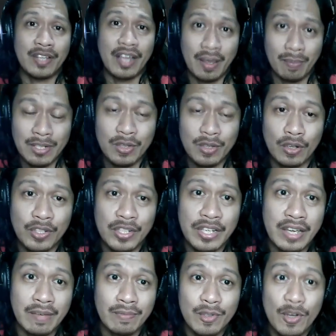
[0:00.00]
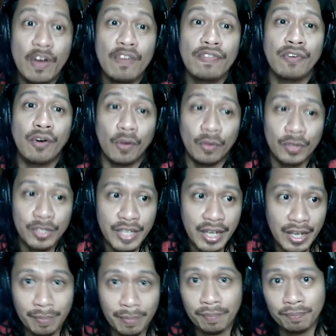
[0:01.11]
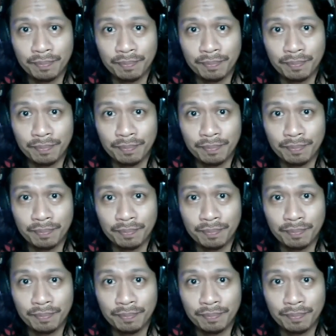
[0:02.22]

MS-DOS games of all time.